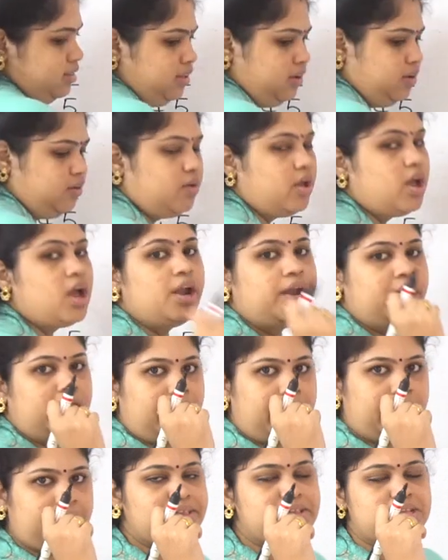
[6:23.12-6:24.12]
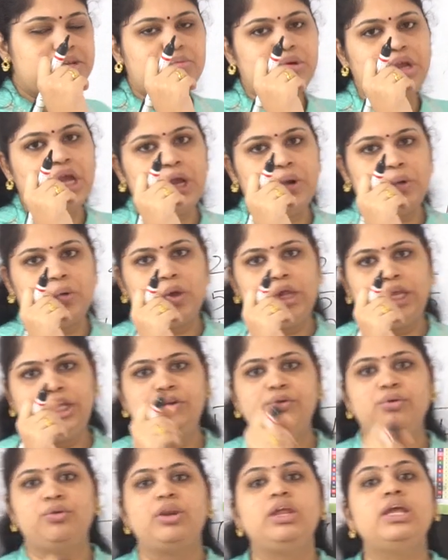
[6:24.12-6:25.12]
there. Next, we are
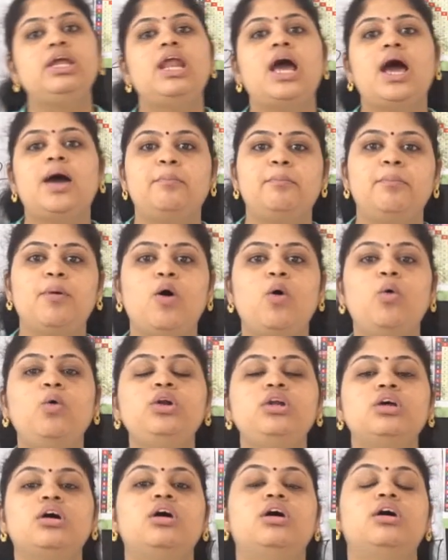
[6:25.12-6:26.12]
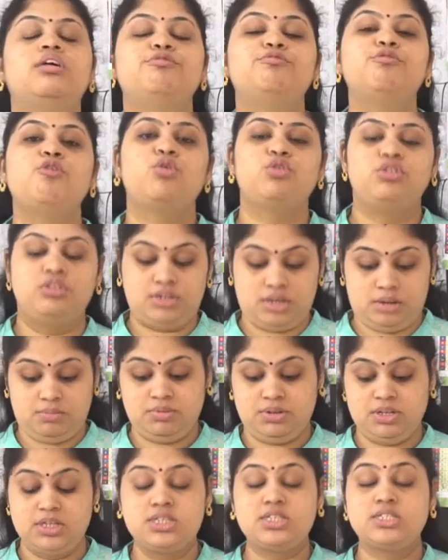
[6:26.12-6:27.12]
going to read about fourth
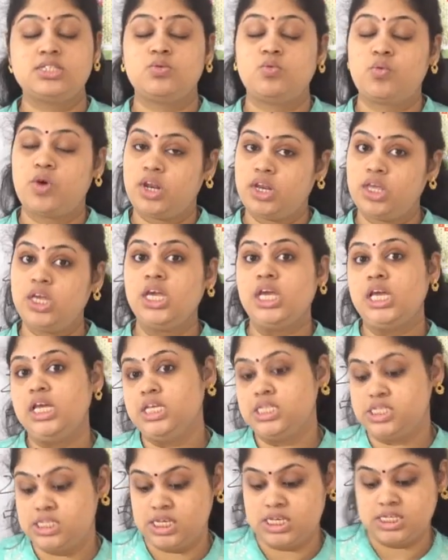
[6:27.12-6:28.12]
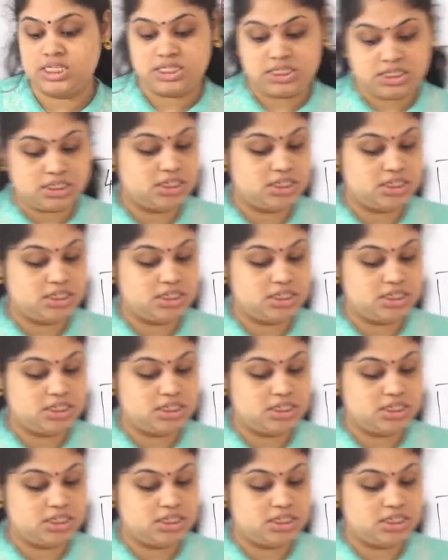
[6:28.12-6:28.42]
table. It is a very easiest